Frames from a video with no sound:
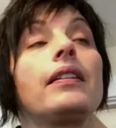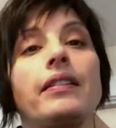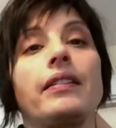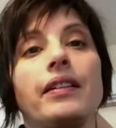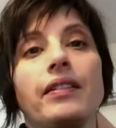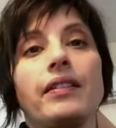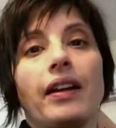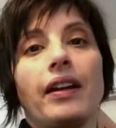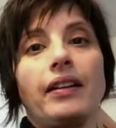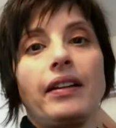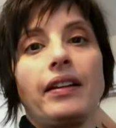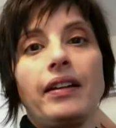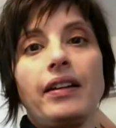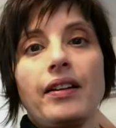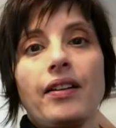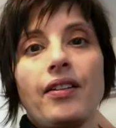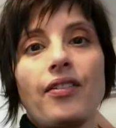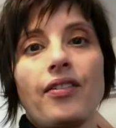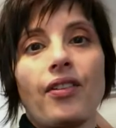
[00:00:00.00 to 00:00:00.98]

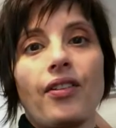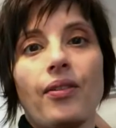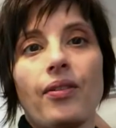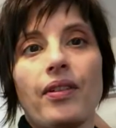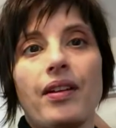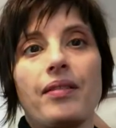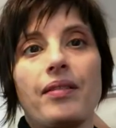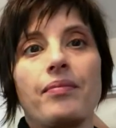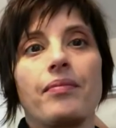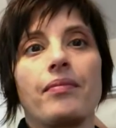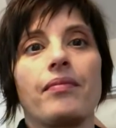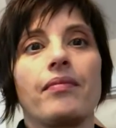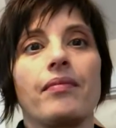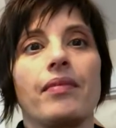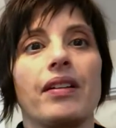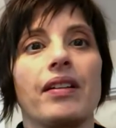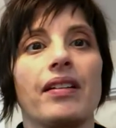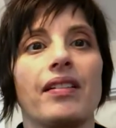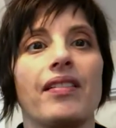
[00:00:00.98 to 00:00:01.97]
1990, so that
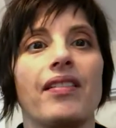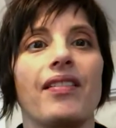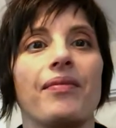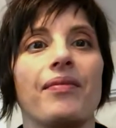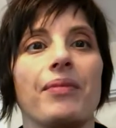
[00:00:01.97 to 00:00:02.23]
makes